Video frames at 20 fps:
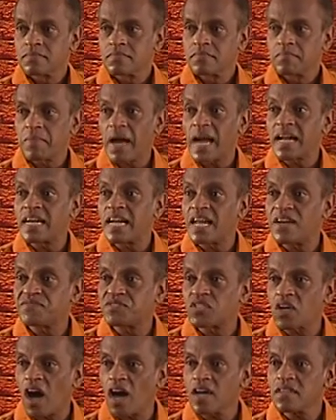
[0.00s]
Man lives
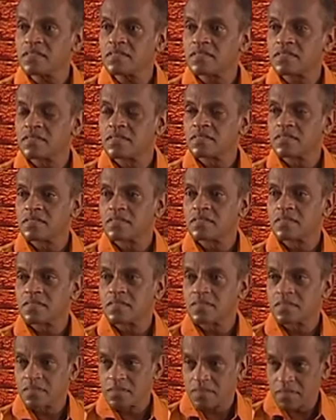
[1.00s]
on
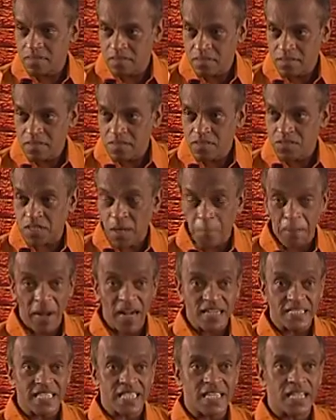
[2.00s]

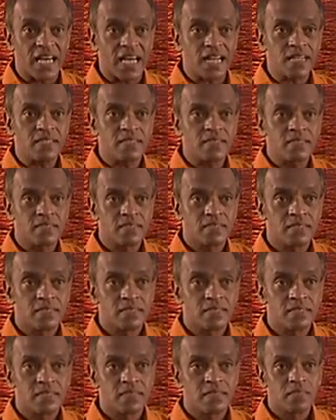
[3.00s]
chapati and
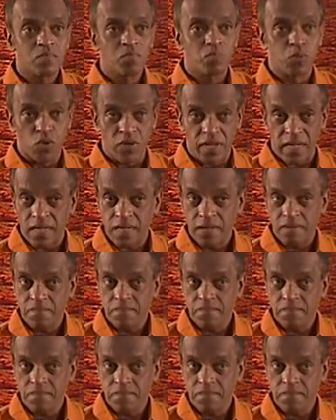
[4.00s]
puri.